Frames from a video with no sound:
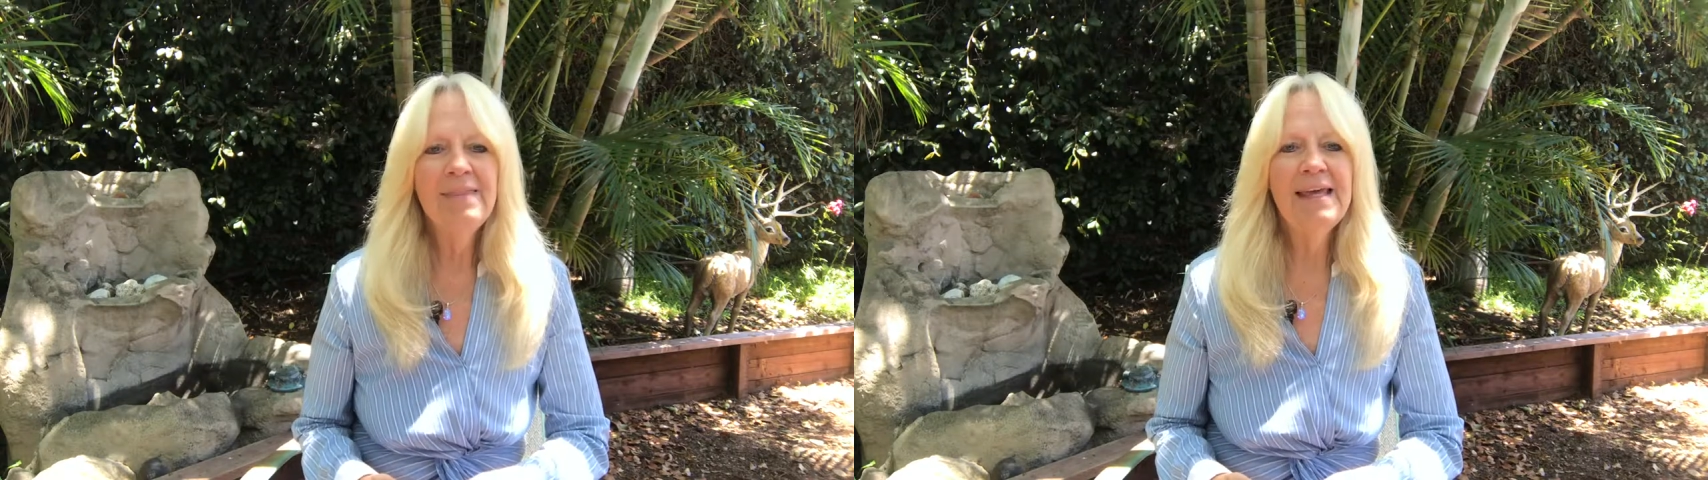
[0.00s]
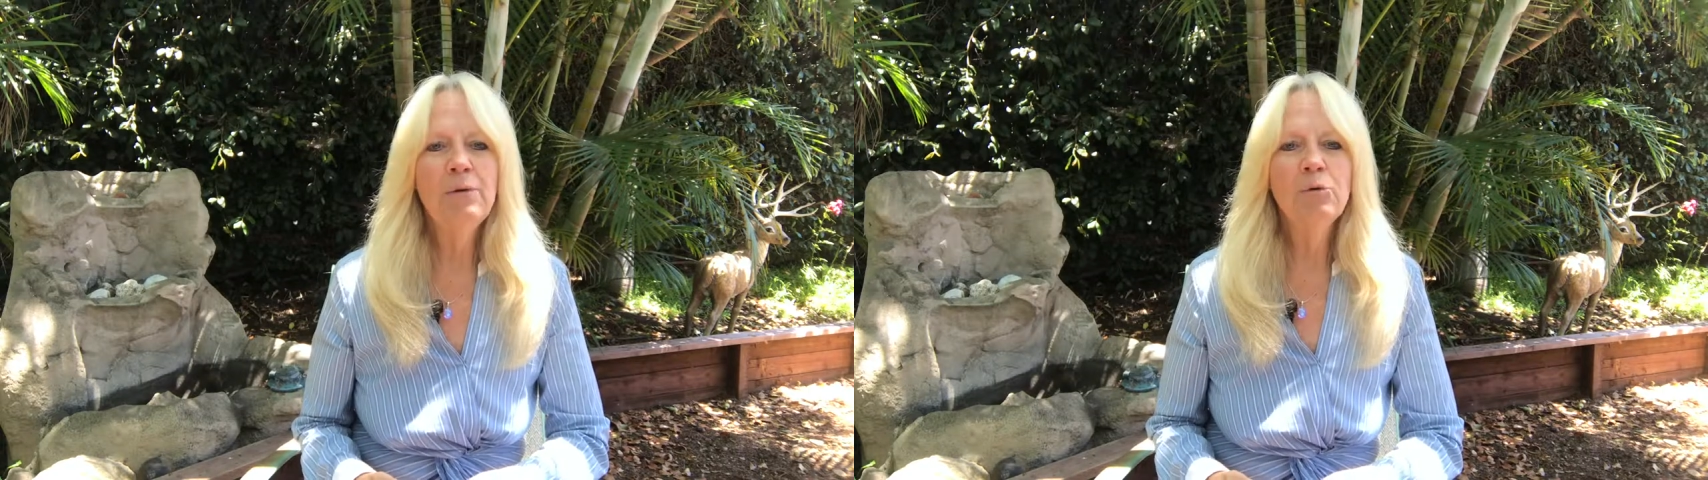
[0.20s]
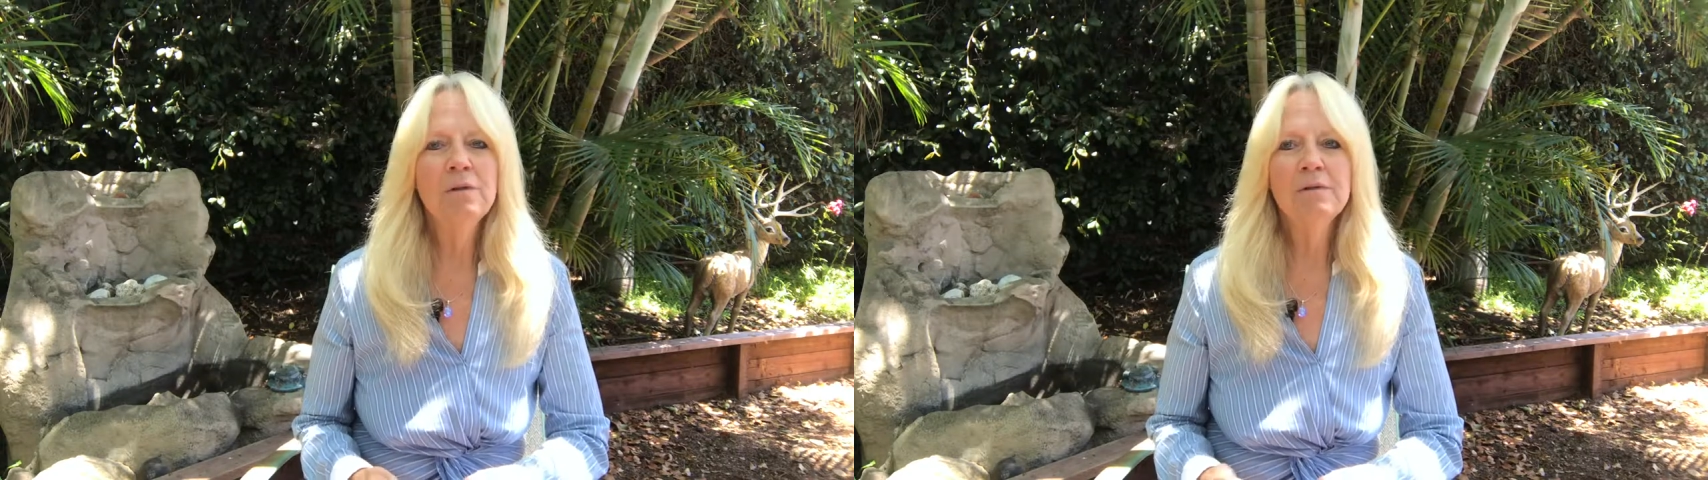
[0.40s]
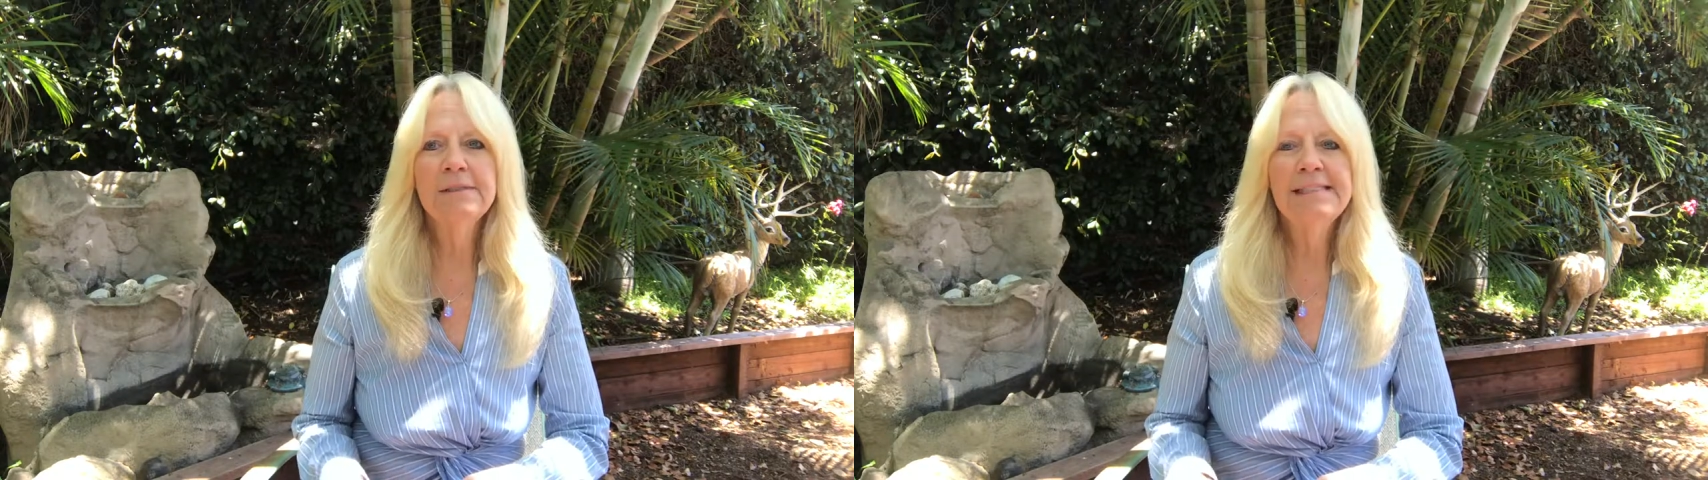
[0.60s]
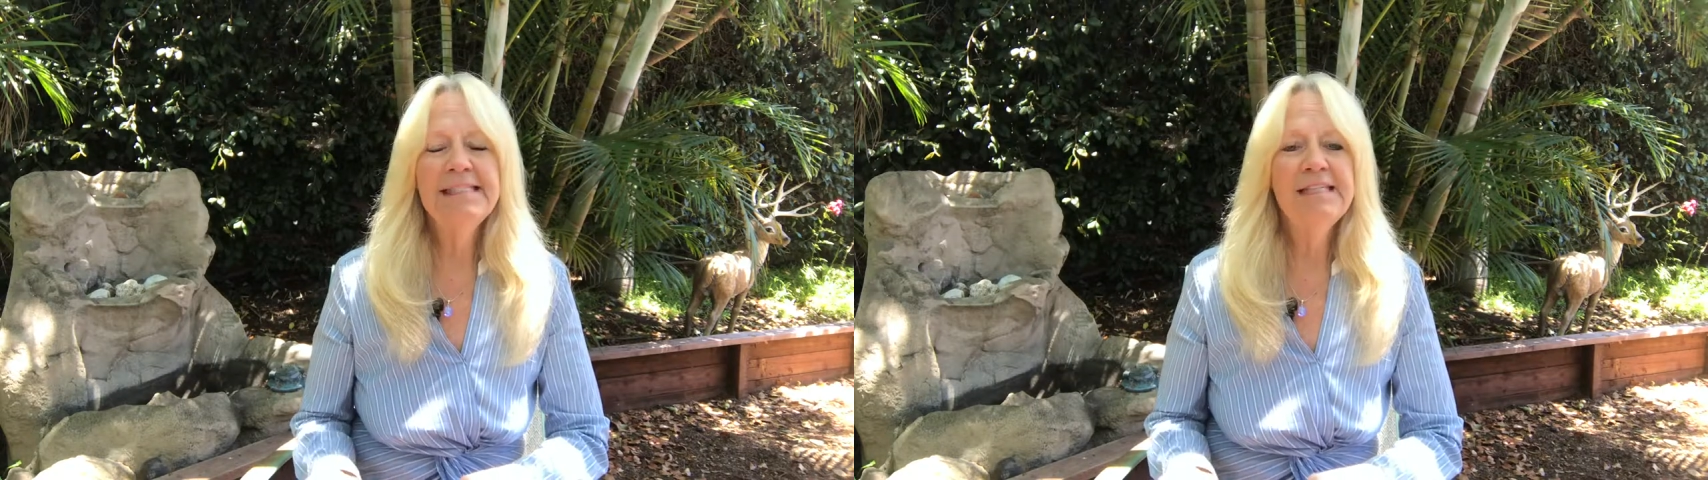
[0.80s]
and they will
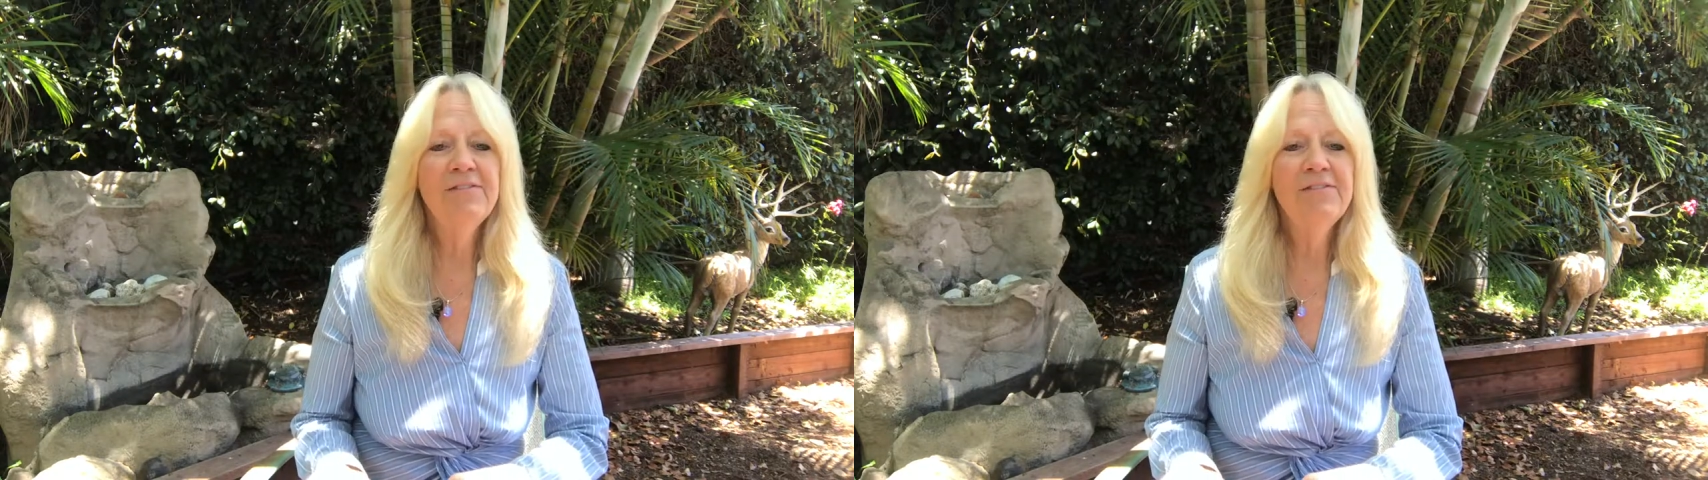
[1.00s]
see